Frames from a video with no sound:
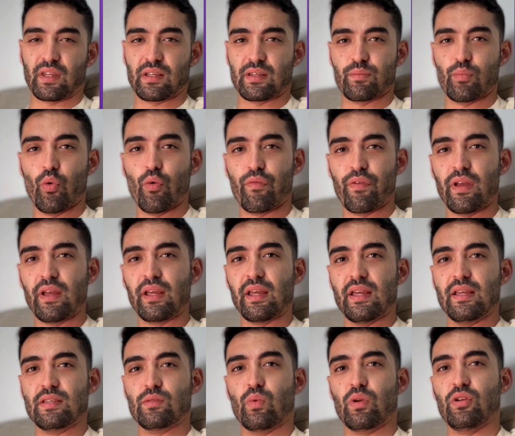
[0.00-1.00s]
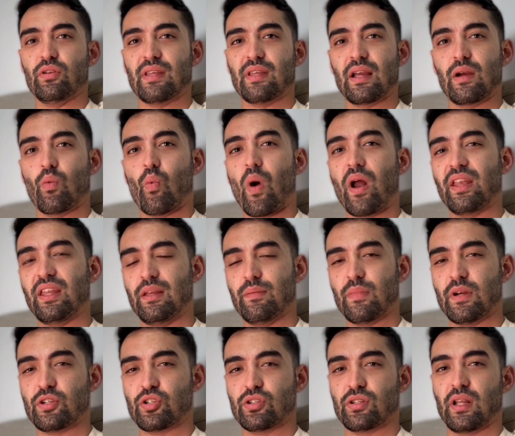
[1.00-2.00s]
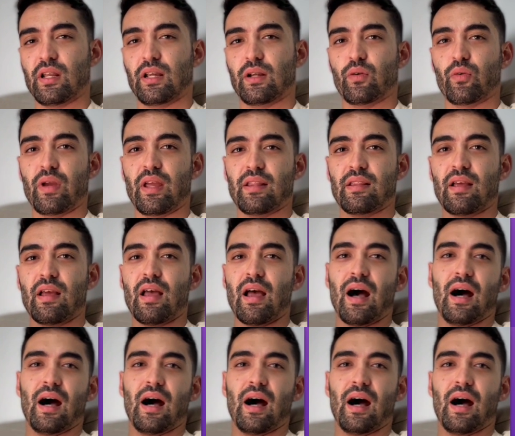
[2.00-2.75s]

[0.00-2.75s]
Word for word: Spoofing is when you take one image and then create